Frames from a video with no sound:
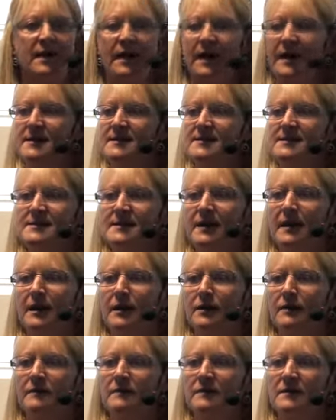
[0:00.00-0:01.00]
and
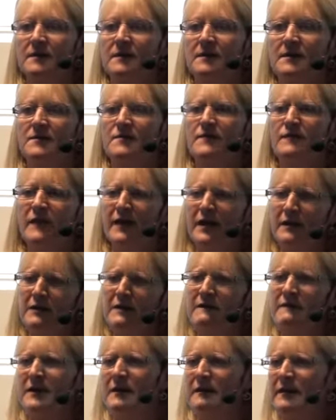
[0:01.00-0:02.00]
sound. Very,
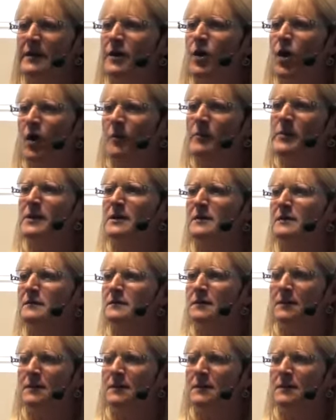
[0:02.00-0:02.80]
very common.